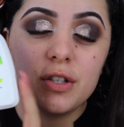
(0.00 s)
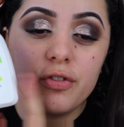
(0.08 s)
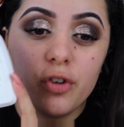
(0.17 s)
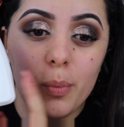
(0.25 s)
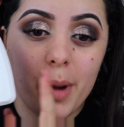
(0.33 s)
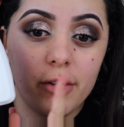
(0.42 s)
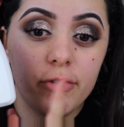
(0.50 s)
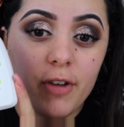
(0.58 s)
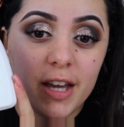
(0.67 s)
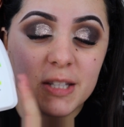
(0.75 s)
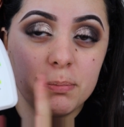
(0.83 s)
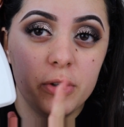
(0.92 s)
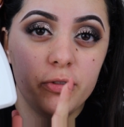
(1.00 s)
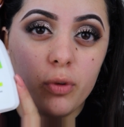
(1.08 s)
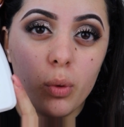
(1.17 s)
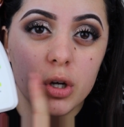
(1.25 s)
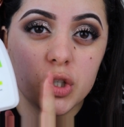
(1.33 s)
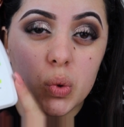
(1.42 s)
for my face
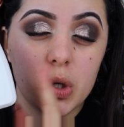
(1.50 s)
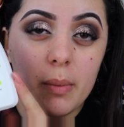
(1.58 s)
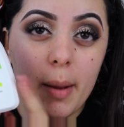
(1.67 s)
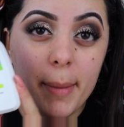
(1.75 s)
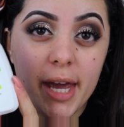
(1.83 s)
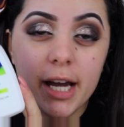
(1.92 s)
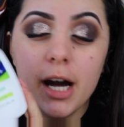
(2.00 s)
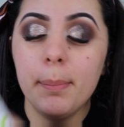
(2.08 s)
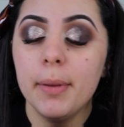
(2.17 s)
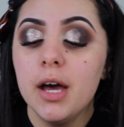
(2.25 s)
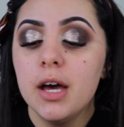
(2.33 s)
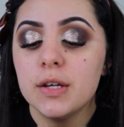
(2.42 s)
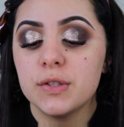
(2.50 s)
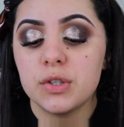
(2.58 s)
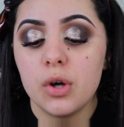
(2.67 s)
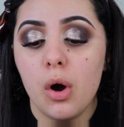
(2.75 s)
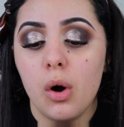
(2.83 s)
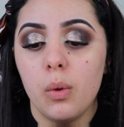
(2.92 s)
before doing my makeup.
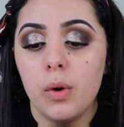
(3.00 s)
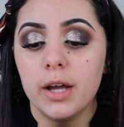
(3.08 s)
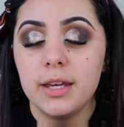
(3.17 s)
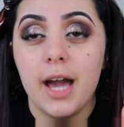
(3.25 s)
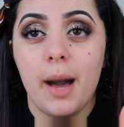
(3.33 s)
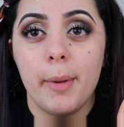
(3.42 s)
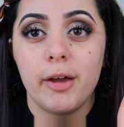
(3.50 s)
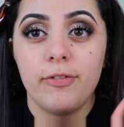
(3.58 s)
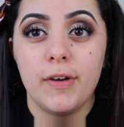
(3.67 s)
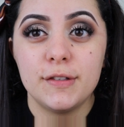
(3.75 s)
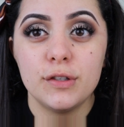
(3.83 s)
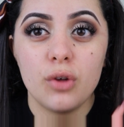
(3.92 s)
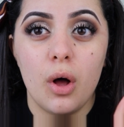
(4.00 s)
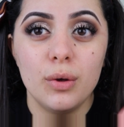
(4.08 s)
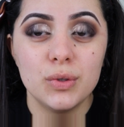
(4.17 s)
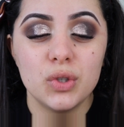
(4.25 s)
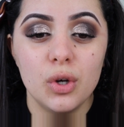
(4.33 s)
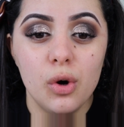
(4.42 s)
So yeah, my face is
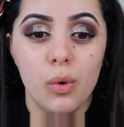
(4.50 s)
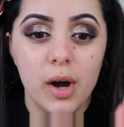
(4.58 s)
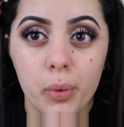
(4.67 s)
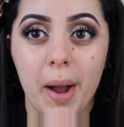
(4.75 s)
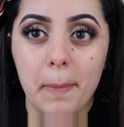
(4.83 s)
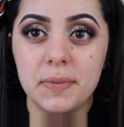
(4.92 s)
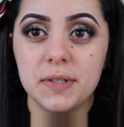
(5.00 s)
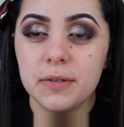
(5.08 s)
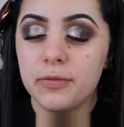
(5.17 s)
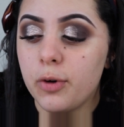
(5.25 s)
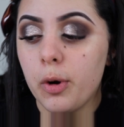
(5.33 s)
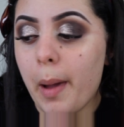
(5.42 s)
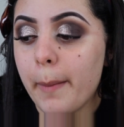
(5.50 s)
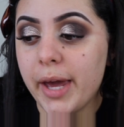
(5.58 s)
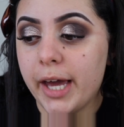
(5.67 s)
also prepped for my